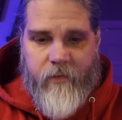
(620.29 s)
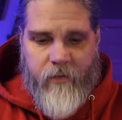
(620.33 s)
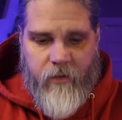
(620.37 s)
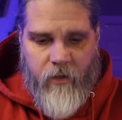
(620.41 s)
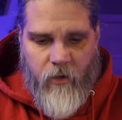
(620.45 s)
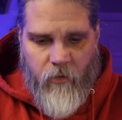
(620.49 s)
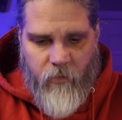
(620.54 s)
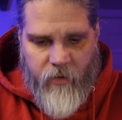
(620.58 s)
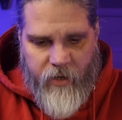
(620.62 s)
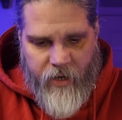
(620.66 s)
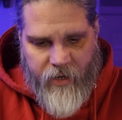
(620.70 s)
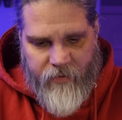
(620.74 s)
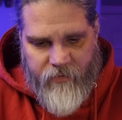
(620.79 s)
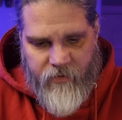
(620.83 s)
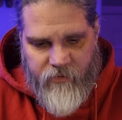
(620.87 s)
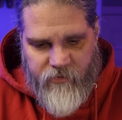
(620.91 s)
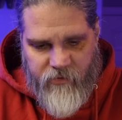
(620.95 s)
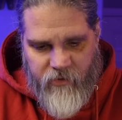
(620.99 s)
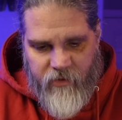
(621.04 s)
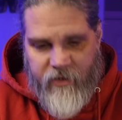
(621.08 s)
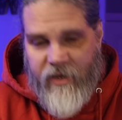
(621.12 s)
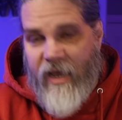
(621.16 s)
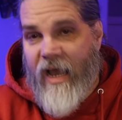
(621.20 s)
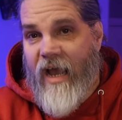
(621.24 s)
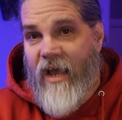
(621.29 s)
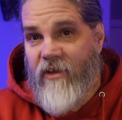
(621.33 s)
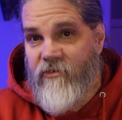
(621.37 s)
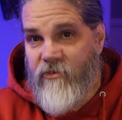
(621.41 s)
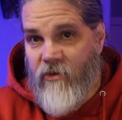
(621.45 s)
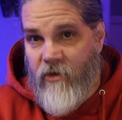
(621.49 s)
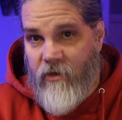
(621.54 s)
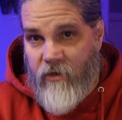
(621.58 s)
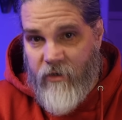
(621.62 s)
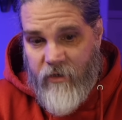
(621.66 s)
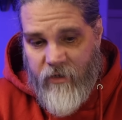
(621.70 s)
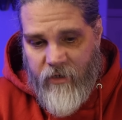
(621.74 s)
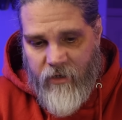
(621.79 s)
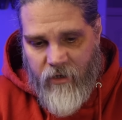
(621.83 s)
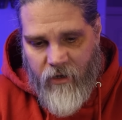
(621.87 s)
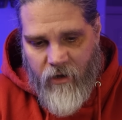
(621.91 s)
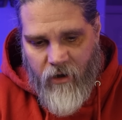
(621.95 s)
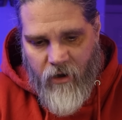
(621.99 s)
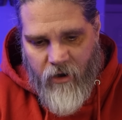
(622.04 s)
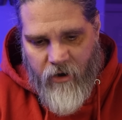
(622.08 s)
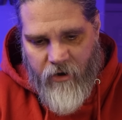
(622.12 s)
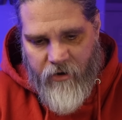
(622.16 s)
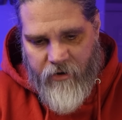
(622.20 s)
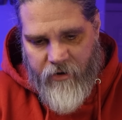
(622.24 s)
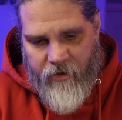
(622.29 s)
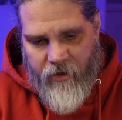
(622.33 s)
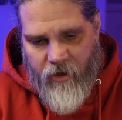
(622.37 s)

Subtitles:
Okay, these little guys are a little hard